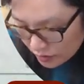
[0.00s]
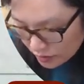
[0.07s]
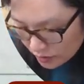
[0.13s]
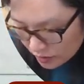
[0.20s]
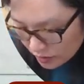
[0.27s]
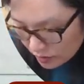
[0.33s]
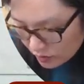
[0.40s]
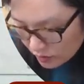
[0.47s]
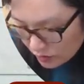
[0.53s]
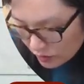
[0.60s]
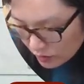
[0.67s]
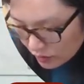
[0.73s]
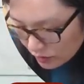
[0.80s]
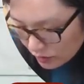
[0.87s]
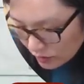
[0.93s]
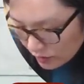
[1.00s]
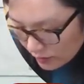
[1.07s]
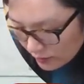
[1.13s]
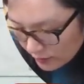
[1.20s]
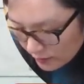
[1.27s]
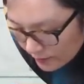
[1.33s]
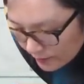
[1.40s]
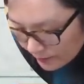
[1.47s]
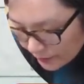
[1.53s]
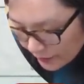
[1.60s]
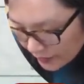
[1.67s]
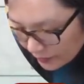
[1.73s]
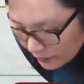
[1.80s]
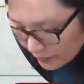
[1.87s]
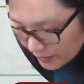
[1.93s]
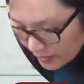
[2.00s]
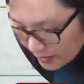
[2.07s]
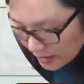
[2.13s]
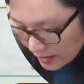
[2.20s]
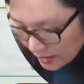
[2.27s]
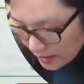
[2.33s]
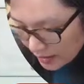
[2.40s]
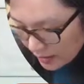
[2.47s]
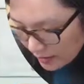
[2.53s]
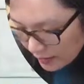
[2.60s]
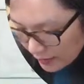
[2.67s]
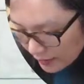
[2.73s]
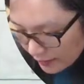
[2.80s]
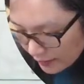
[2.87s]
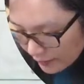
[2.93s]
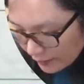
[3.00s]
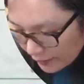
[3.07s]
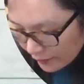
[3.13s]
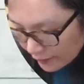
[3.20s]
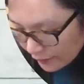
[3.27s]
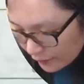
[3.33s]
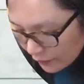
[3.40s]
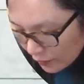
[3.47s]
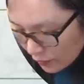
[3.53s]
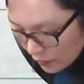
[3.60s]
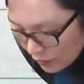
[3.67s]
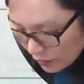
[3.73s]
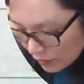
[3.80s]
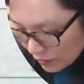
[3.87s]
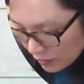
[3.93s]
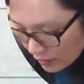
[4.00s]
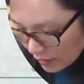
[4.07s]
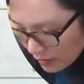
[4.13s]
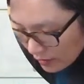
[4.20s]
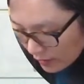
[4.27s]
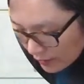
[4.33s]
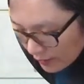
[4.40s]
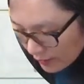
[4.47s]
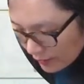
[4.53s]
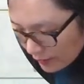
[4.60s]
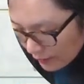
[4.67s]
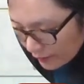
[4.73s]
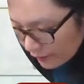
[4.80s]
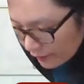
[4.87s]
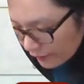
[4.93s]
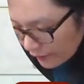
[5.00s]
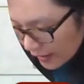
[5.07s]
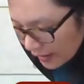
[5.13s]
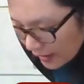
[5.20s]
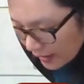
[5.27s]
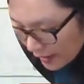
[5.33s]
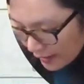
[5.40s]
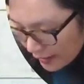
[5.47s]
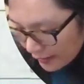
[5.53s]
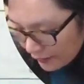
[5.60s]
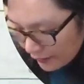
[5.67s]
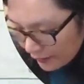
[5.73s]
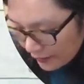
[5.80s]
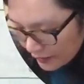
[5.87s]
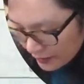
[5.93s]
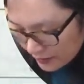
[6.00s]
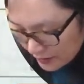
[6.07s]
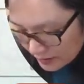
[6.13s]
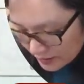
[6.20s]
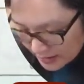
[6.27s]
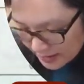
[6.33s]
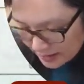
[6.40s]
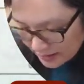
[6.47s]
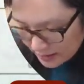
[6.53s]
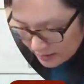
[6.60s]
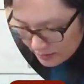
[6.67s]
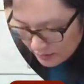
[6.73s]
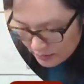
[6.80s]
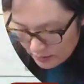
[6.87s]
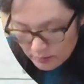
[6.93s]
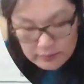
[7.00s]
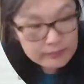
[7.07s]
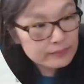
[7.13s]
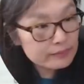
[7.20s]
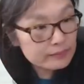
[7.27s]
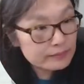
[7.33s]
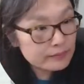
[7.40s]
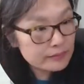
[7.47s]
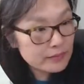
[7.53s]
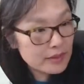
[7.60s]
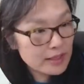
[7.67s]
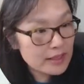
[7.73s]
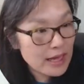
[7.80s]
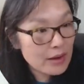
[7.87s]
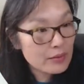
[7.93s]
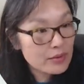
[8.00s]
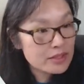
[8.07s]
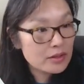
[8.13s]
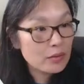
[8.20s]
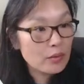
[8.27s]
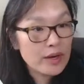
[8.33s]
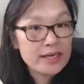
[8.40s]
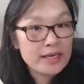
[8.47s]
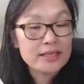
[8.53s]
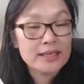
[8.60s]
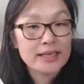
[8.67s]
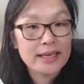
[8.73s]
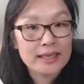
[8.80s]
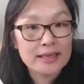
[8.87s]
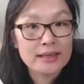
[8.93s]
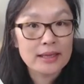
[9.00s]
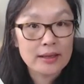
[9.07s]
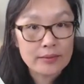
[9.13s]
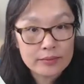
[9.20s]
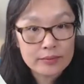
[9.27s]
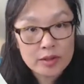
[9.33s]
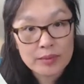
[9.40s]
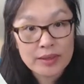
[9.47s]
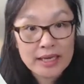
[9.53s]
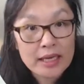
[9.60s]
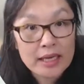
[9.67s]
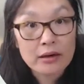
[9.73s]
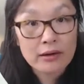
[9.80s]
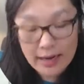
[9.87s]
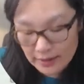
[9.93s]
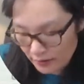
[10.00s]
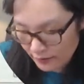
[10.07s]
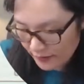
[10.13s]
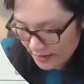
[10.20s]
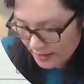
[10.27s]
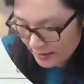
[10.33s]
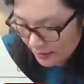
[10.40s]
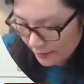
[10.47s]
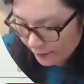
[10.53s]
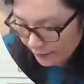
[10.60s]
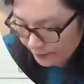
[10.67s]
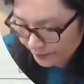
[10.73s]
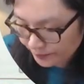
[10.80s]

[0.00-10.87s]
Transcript: 2, 3, 4, 5, 6. And that was the way to get them to be interactive and stuff.